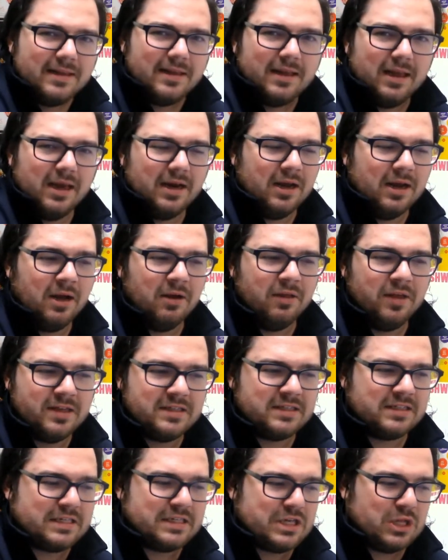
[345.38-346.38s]

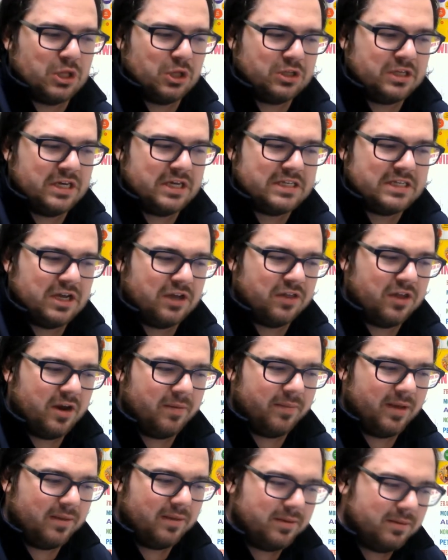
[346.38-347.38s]
that's just a little detail there,
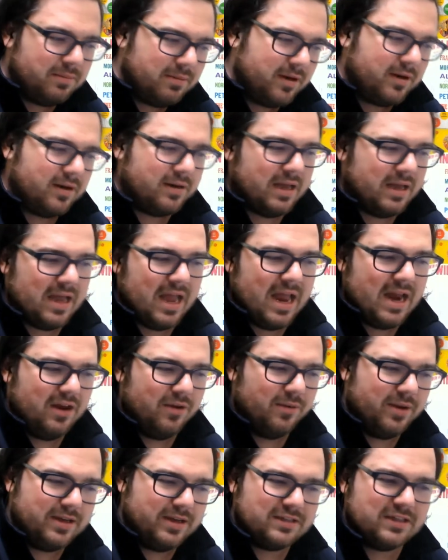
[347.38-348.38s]
maybe. But
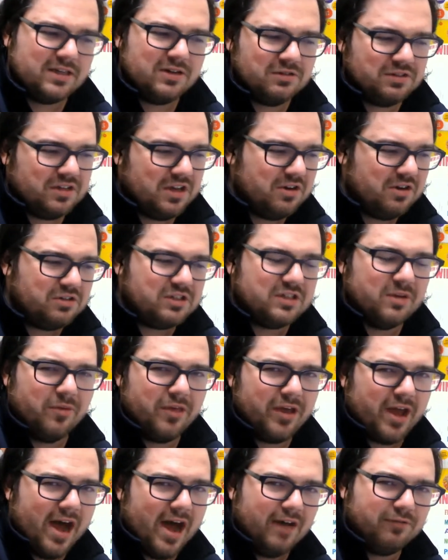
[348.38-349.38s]
anyways, here's some of
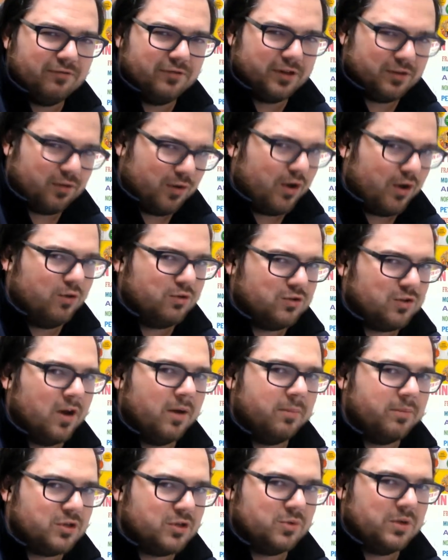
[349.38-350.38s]
the conflict that goes
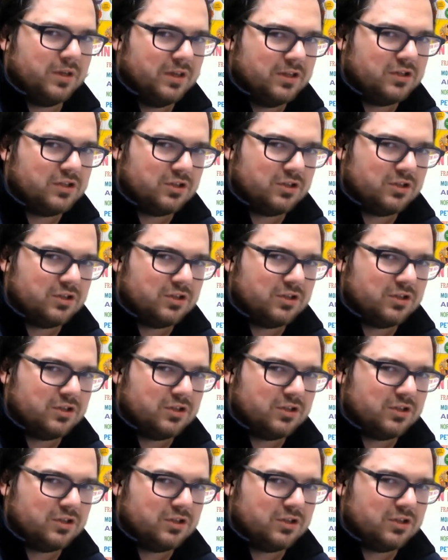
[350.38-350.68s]
on between these